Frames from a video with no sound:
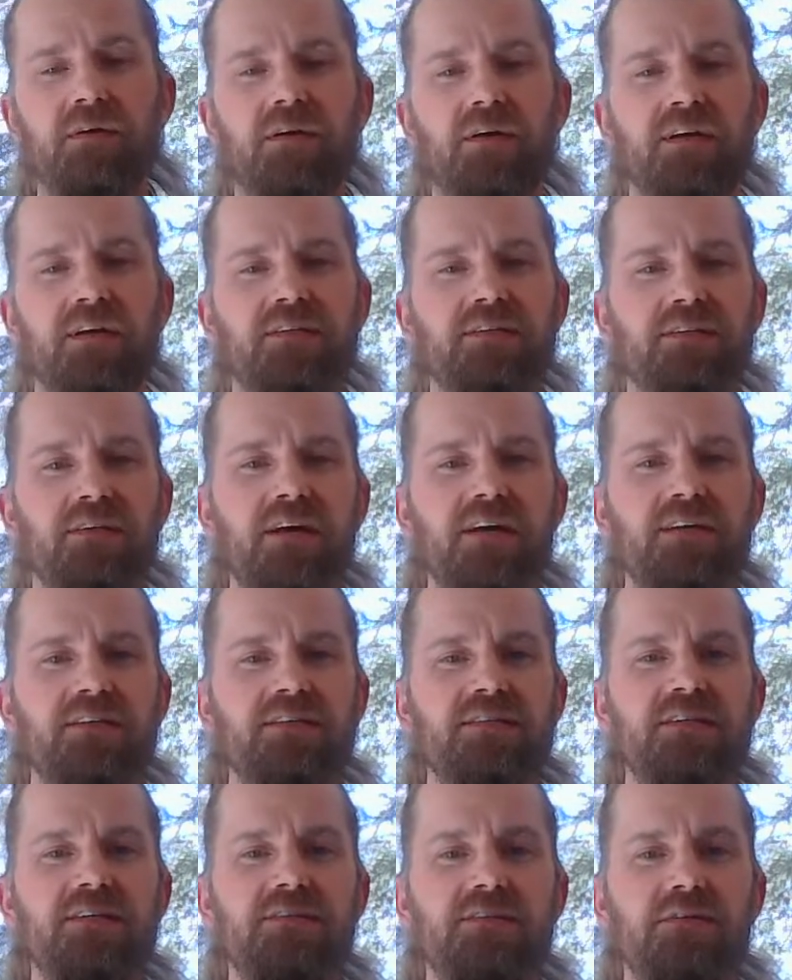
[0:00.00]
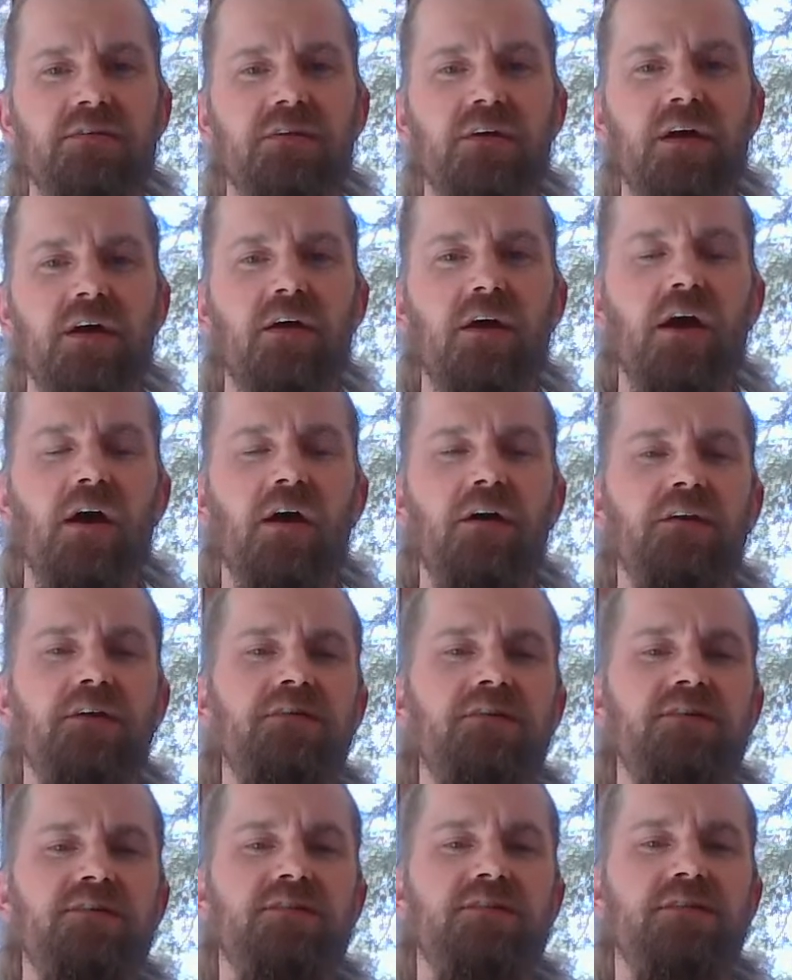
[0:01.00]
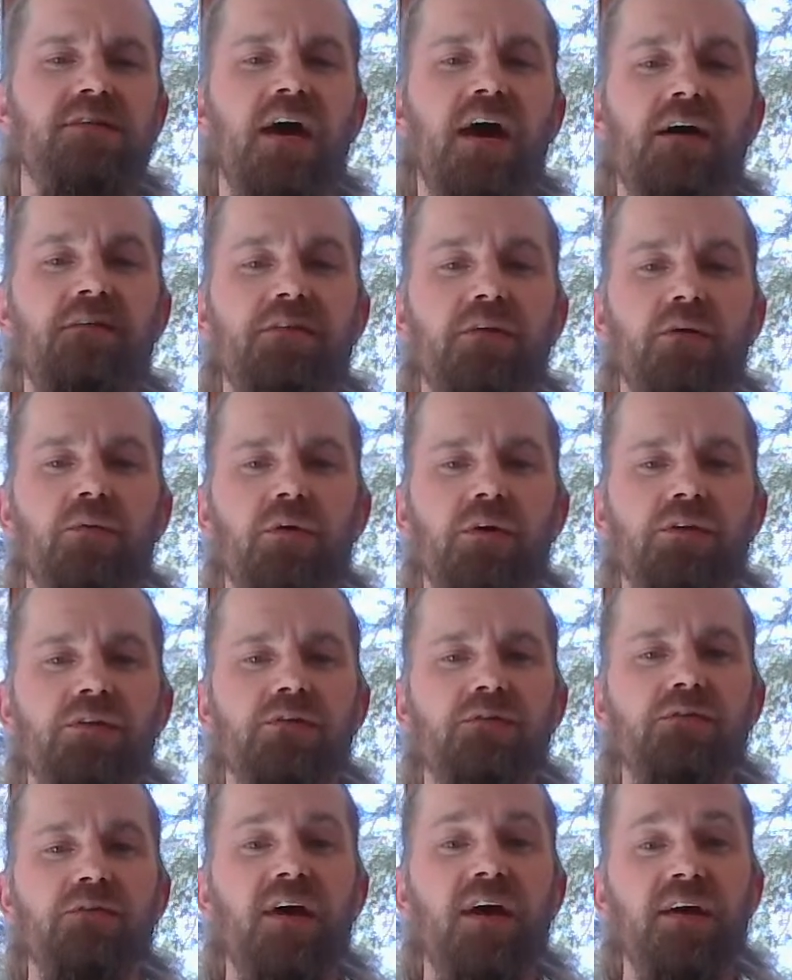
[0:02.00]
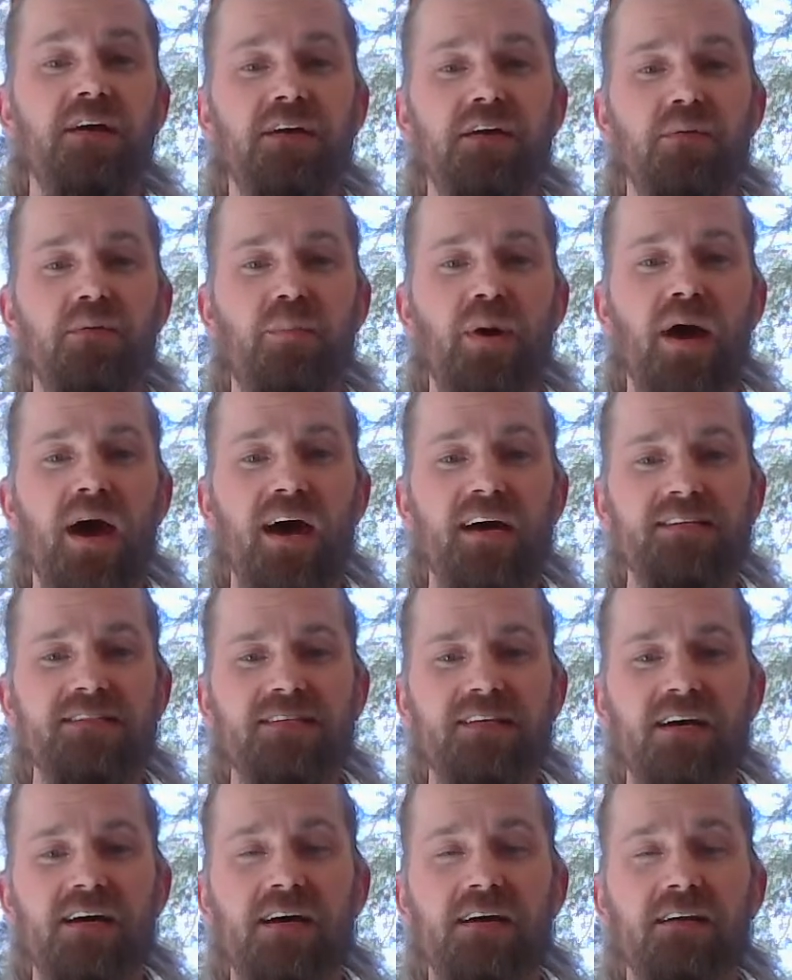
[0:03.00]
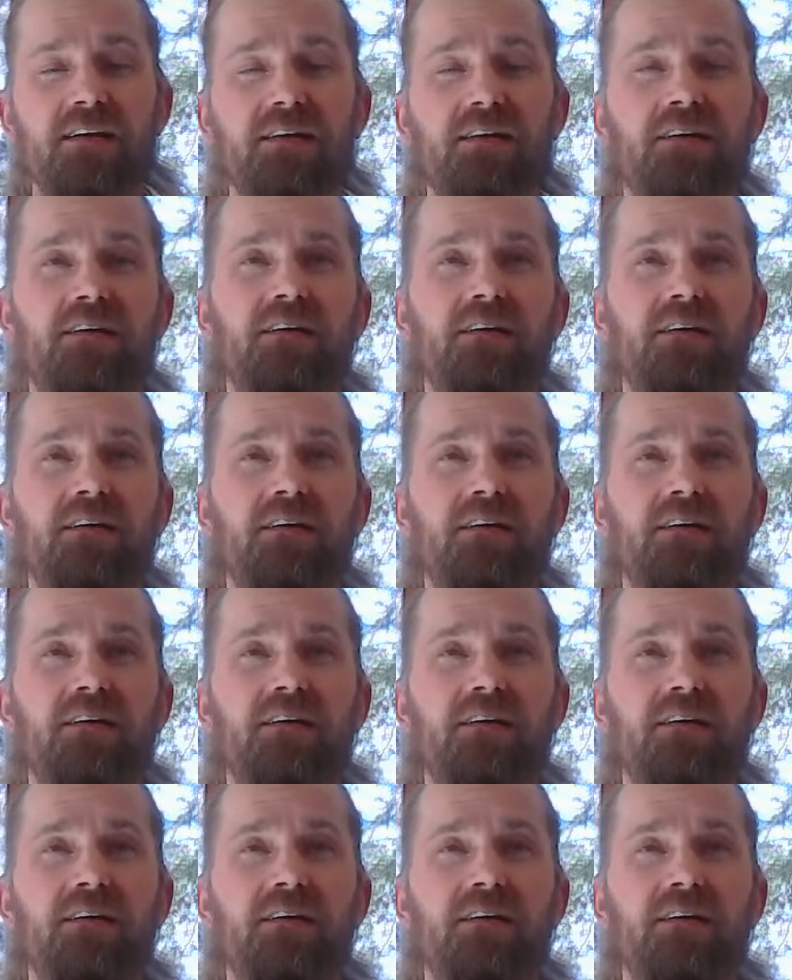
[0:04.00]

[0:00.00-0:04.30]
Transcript: It's lazy to lay around, and you just have to work through that and get past that.